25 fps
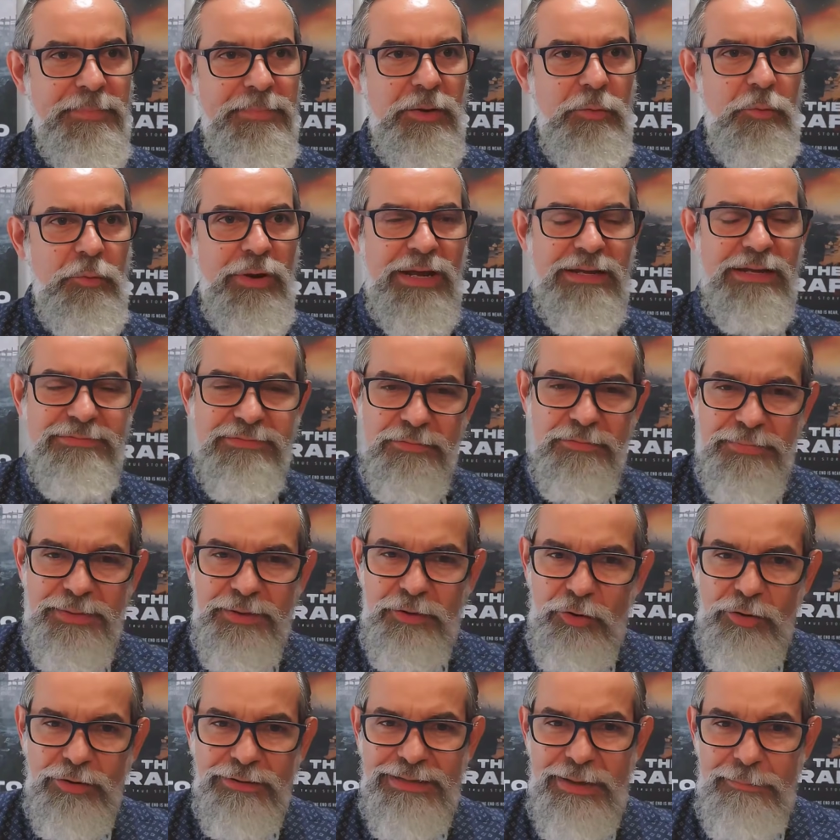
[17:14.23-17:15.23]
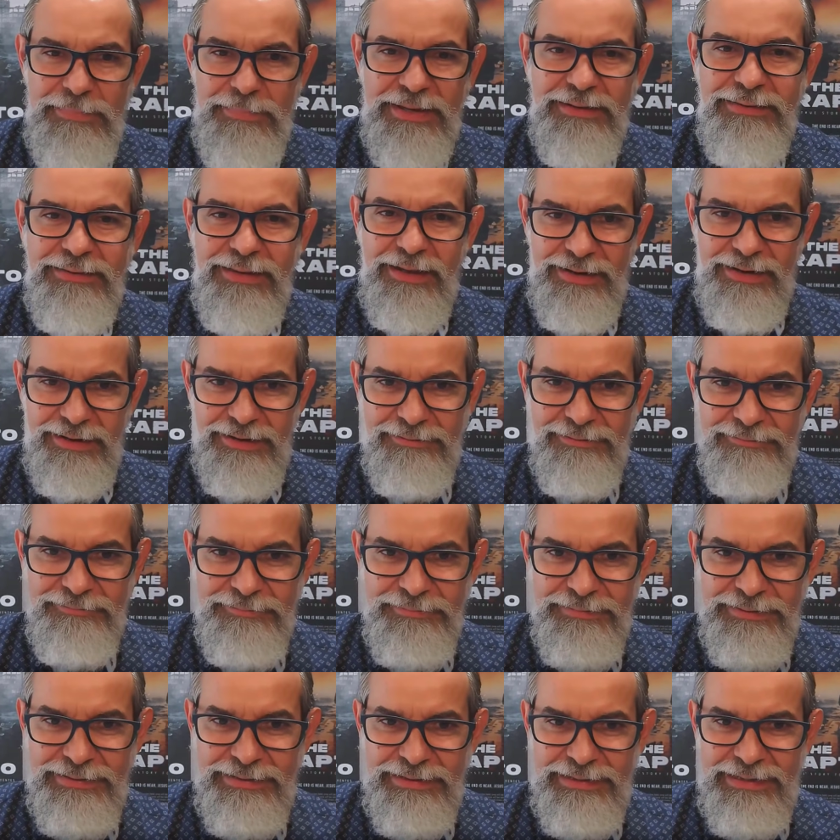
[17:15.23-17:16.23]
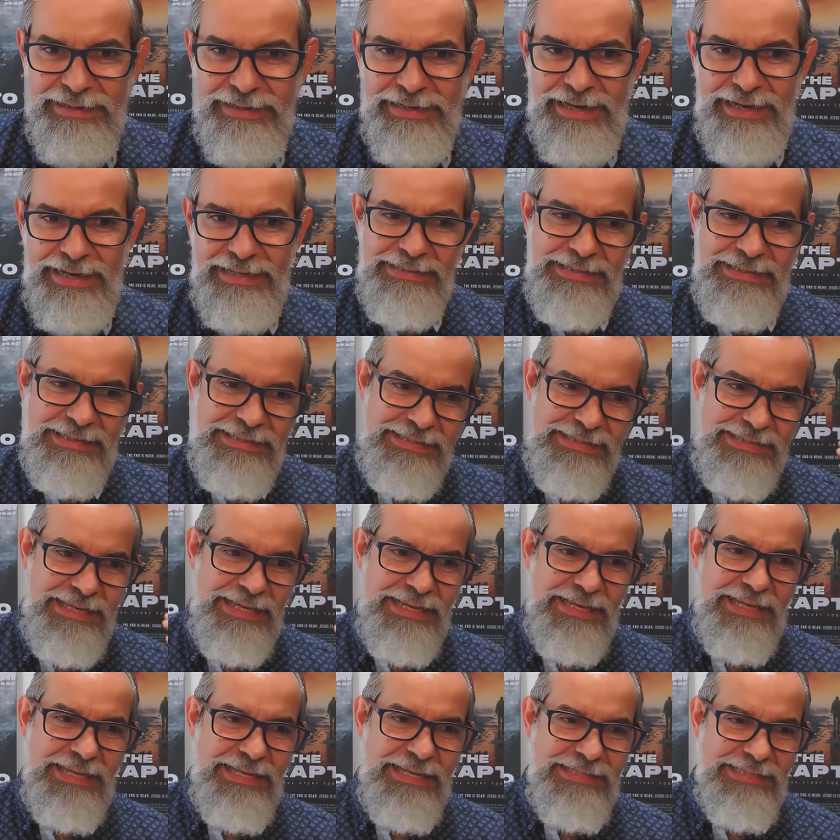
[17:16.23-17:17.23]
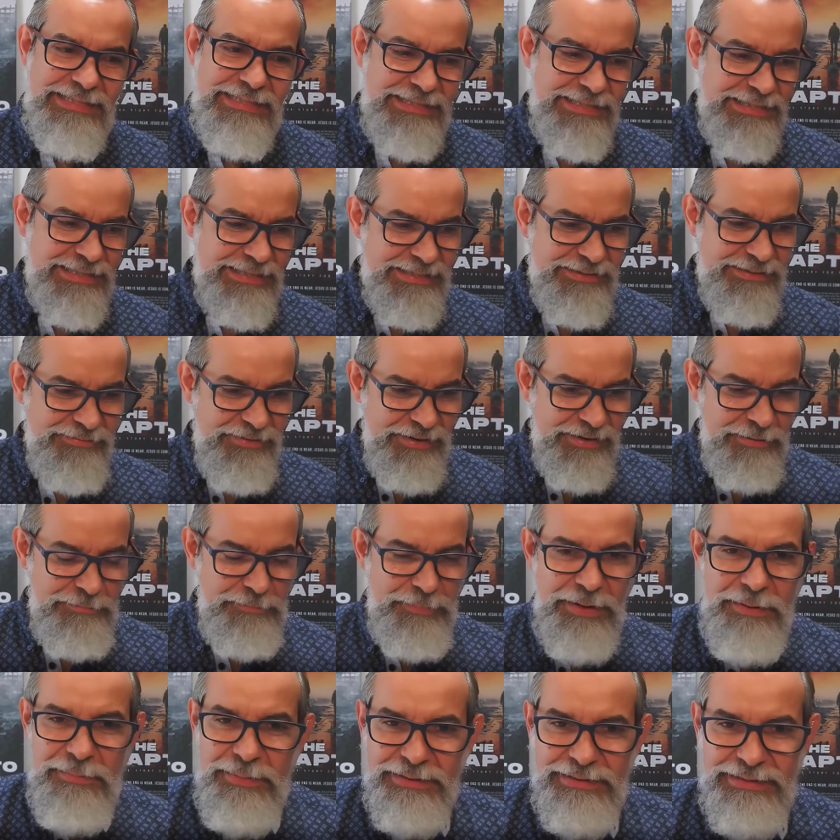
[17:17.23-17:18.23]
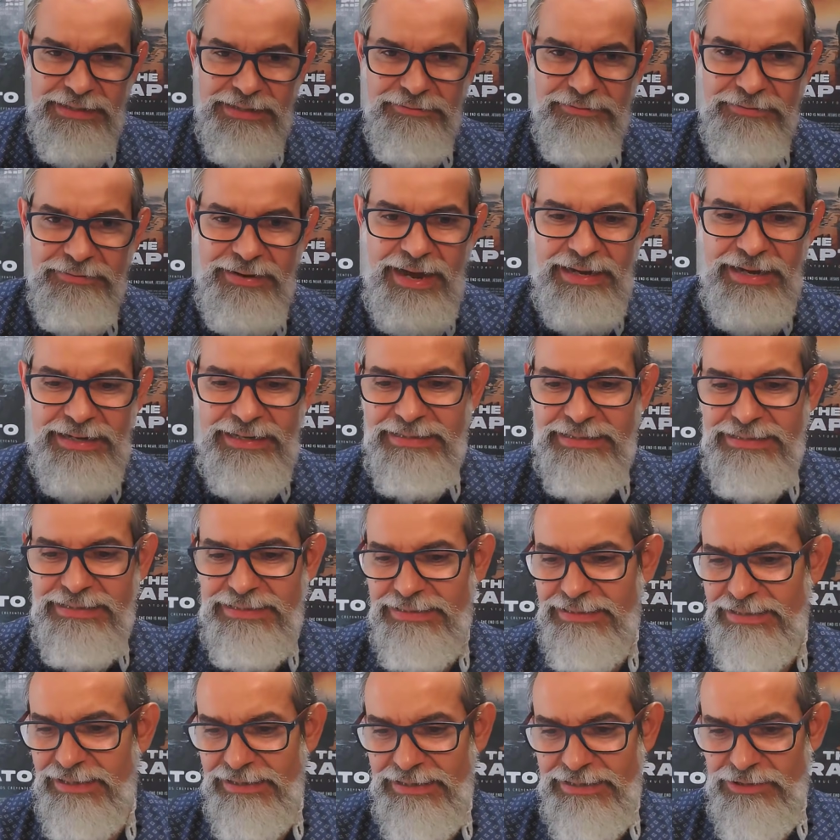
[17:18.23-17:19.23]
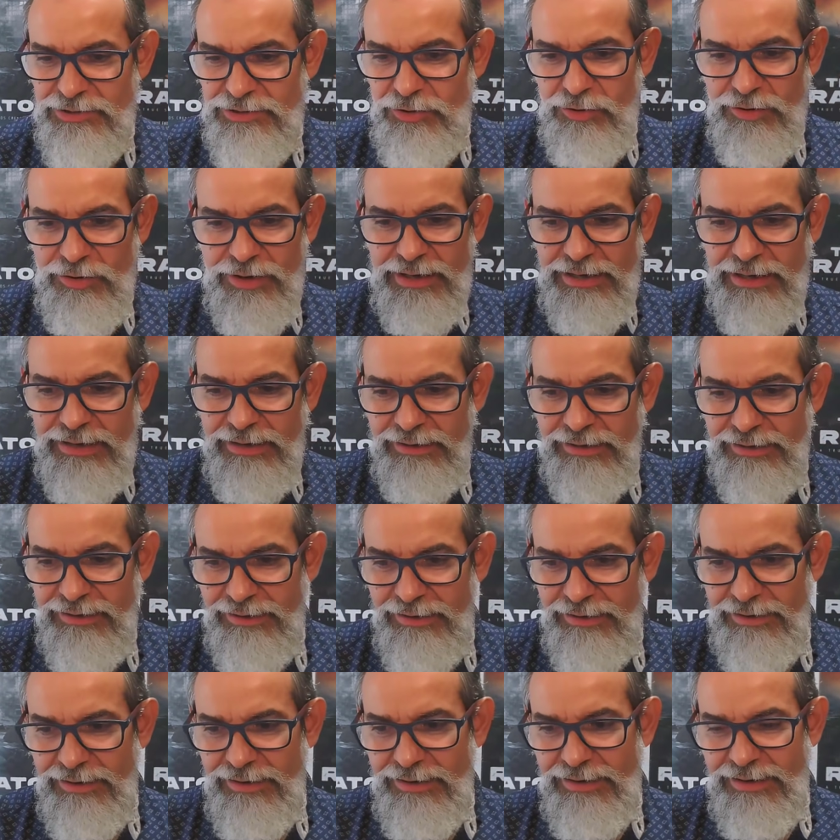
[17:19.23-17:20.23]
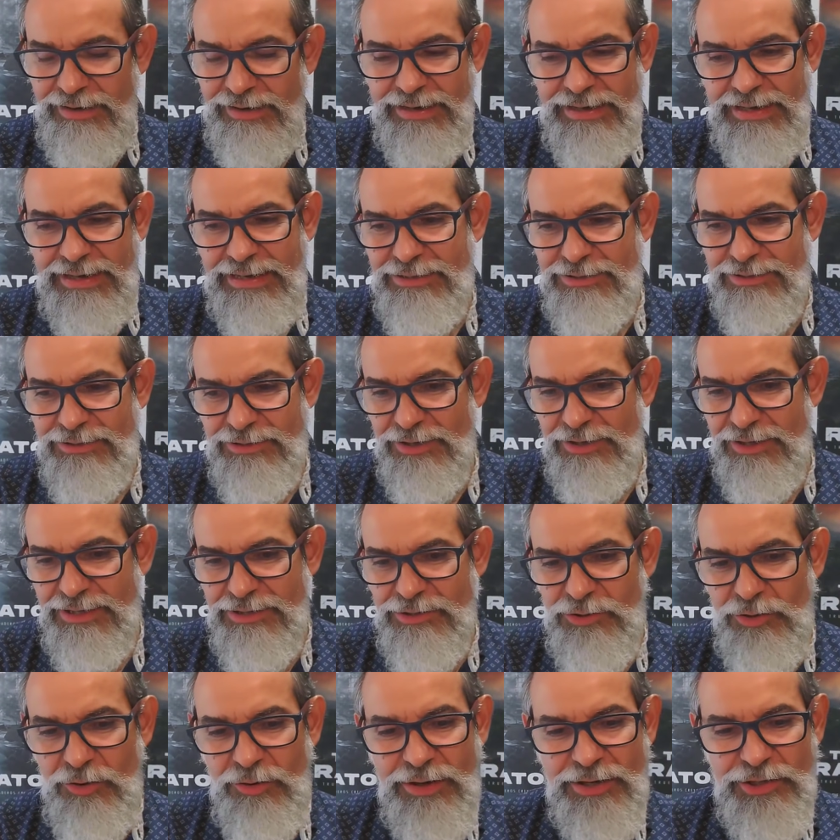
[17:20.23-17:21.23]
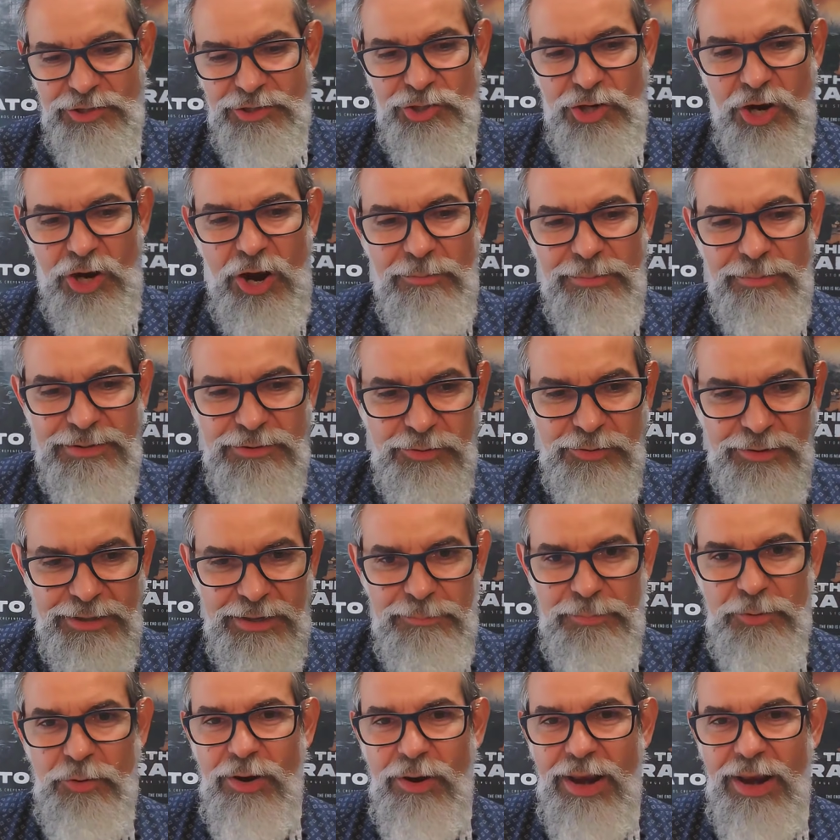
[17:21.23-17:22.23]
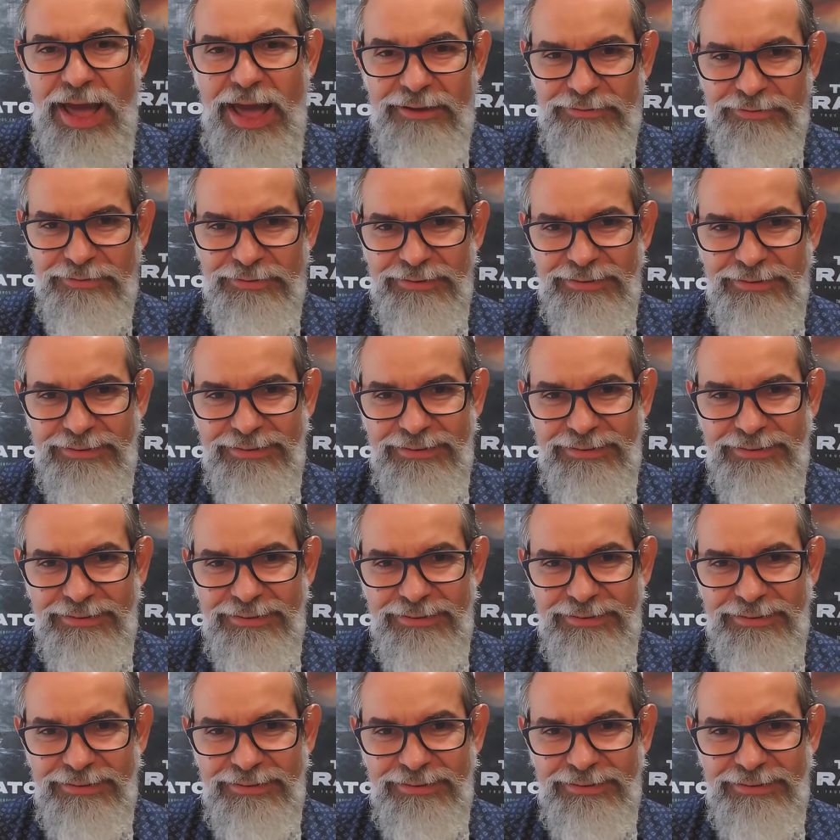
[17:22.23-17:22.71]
we have something called the amygdala. And this thing is very primitive, and its only job is to keep you alive.